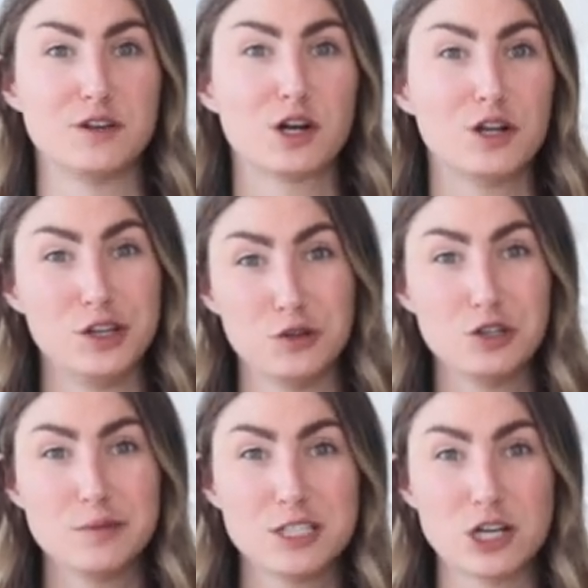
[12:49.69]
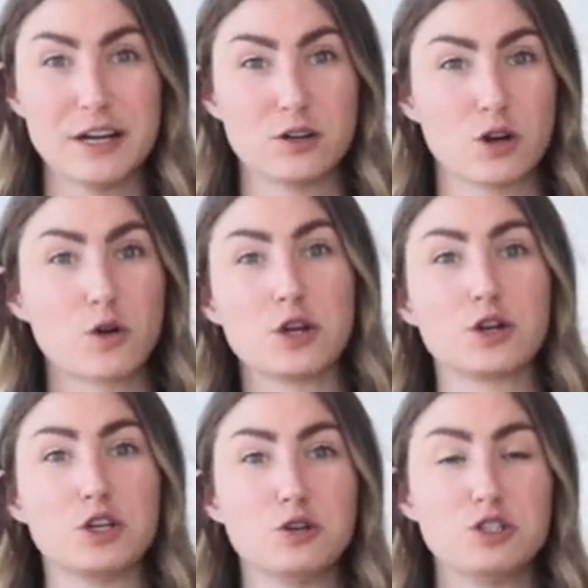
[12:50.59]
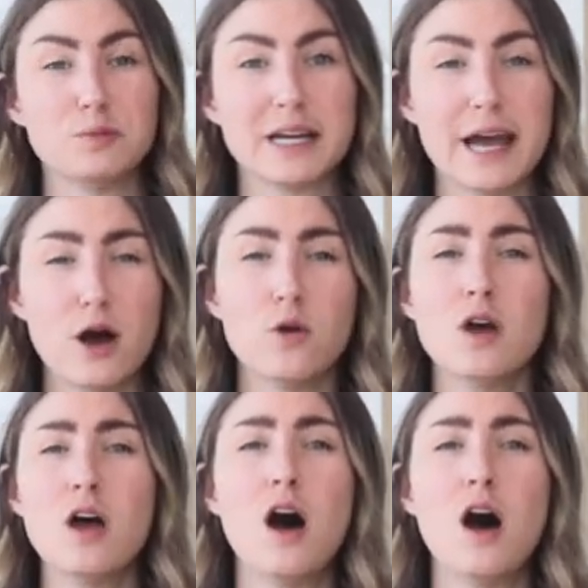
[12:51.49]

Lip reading: If you're on YouTube and trying to grow your YouTube account,